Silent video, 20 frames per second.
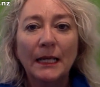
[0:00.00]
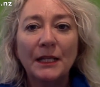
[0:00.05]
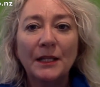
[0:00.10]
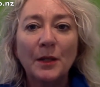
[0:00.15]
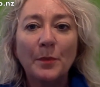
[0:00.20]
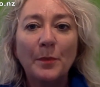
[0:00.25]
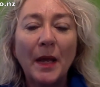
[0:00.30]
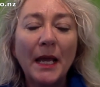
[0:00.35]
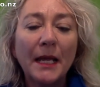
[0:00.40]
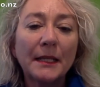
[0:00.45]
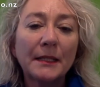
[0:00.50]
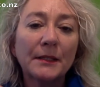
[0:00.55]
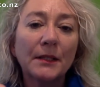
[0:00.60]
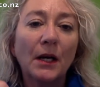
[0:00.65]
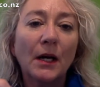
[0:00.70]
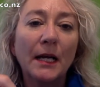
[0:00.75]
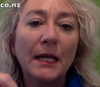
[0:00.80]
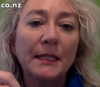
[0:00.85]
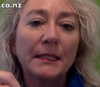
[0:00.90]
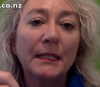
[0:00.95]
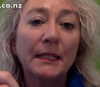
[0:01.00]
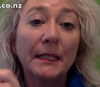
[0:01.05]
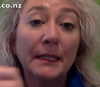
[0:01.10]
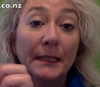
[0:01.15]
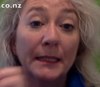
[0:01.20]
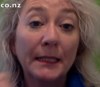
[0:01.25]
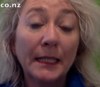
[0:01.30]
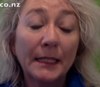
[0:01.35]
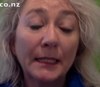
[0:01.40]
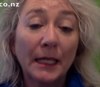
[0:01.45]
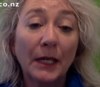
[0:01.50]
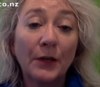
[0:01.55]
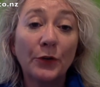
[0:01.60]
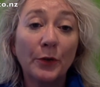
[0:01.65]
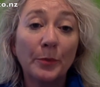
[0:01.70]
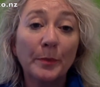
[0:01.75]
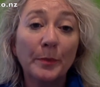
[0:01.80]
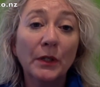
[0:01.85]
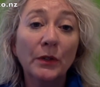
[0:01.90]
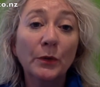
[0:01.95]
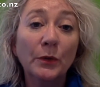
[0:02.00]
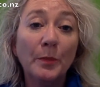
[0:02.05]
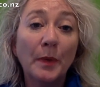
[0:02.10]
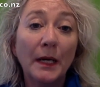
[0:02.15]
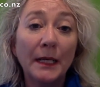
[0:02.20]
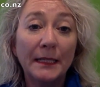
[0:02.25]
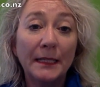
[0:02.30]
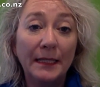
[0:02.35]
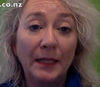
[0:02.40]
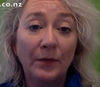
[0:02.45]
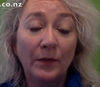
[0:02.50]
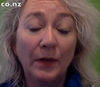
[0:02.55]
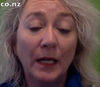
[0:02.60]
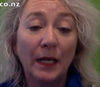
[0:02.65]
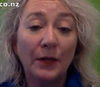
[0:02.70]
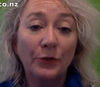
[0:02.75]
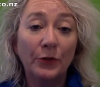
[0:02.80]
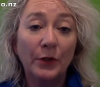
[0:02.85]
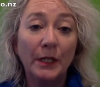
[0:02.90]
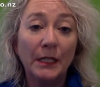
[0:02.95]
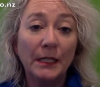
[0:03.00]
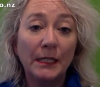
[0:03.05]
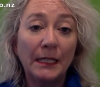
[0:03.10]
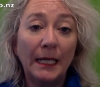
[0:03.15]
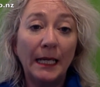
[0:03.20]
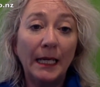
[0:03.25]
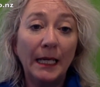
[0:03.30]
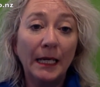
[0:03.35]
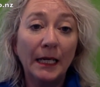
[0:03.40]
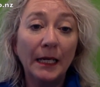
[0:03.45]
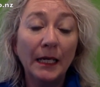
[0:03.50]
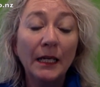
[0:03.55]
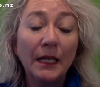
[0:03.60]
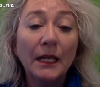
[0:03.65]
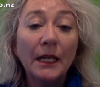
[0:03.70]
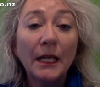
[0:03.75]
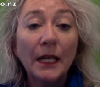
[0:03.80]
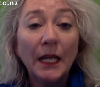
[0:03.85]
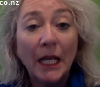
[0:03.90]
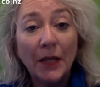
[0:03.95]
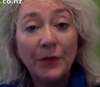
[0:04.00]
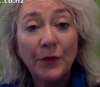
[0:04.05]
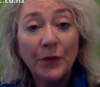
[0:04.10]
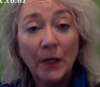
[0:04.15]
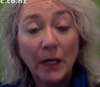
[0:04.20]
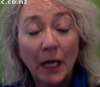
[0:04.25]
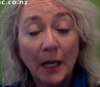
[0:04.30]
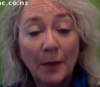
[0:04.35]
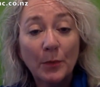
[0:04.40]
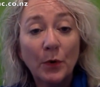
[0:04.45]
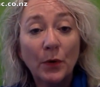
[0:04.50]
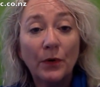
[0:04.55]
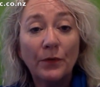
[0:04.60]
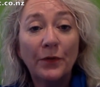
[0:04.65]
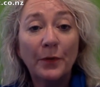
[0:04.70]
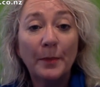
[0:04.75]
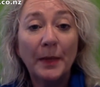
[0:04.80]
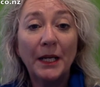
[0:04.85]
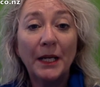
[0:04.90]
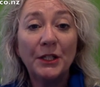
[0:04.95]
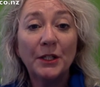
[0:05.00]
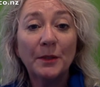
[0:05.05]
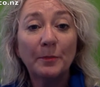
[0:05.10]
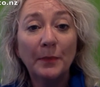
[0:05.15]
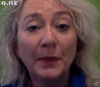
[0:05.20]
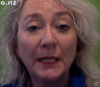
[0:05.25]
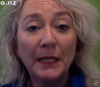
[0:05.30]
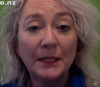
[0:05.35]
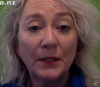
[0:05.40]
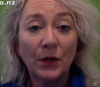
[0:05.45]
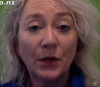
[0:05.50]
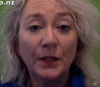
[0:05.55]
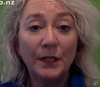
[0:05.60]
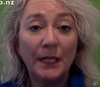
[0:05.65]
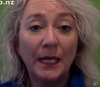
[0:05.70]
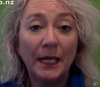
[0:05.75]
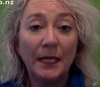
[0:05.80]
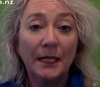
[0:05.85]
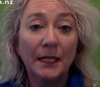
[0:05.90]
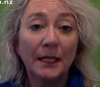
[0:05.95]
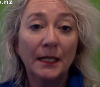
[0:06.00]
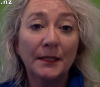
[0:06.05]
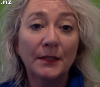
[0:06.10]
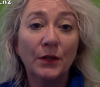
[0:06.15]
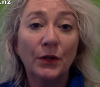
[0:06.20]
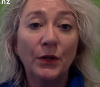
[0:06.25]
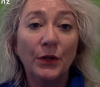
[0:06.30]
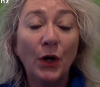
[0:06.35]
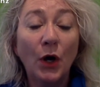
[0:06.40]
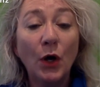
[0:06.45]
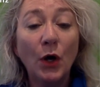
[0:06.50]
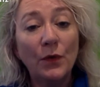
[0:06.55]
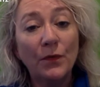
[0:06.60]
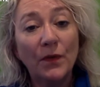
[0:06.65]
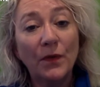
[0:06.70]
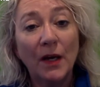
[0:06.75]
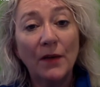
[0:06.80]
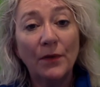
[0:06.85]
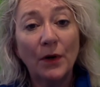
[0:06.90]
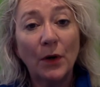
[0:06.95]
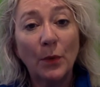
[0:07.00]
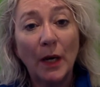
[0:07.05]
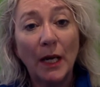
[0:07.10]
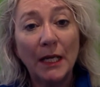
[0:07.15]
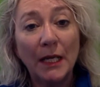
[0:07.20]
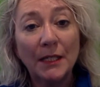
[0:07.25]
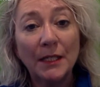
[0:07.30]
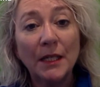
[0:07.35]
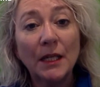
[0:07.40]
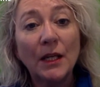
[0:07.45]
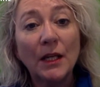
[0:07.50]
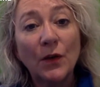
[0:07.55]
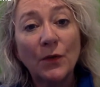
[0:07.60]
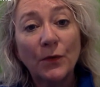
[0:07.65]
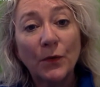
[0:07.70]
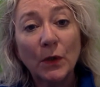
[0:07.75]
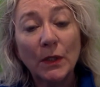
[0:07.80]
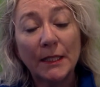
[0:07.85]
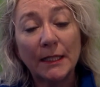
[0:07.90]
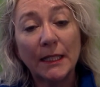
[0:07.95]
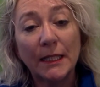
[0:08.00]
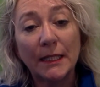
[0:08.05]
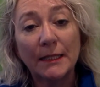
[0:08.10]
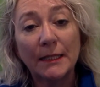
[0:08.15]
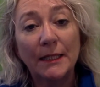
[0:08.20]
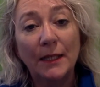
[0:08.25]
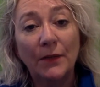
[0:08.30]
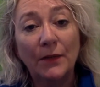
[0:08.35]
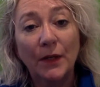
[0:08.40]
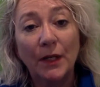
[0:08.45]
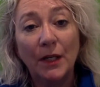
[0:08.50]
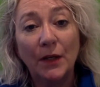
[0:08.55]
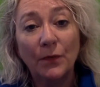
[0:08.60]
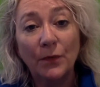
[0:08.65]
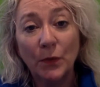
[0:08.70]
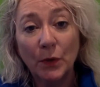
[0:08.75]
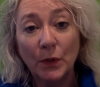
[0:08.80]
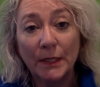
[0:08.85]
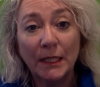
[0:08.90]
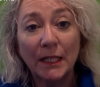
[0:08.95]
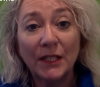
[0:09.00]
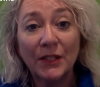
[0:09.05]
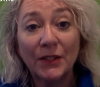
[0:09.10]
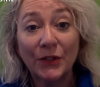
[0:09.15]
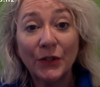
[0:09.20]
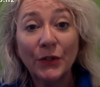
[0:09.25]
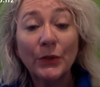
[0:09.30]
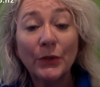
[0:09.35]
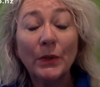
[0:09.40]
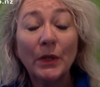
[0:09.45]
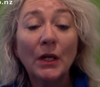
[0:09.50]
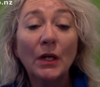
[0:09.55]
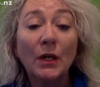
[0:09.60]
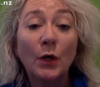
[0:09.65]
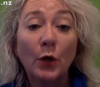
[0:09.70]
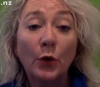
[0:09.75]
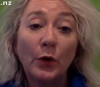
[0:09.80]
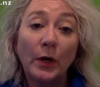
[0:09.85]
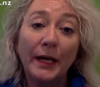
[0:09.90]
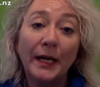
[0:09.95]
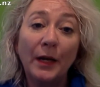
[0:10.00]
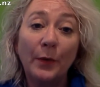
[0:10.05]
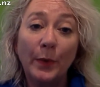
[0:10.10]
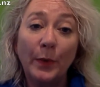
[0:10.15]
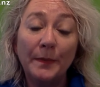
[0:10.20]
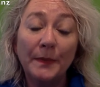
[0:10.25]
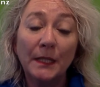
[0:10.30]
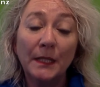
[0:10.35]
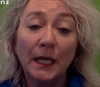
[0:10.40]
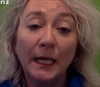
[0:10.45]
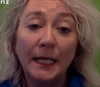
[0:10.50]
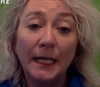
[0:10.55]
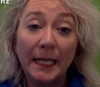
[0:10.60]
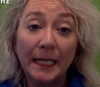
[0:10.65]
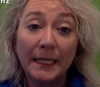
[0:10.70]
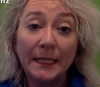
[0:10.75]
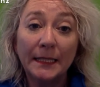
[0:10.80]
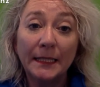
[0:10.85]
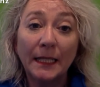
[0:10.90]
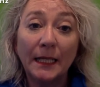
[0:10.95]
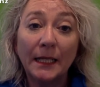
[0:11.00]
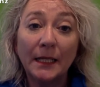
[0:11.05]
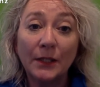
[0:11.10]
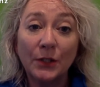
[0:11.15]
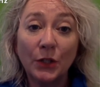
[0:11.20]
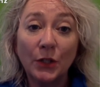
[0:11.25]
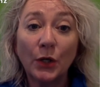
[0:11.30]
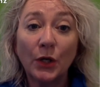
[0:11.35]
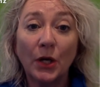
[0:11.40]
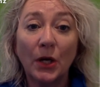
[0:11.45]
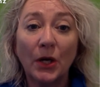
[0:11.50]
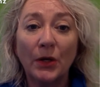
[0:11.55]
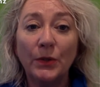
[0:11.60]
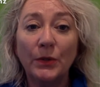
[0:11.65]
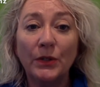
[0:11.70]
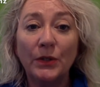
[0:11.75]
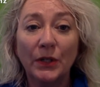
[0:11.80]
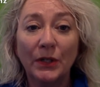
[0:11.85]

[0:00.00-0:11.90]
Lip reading: The bag size is 600ml by 710. If you'd like more information, please contact us on 0508 467 462 or on our website insync.co.nz.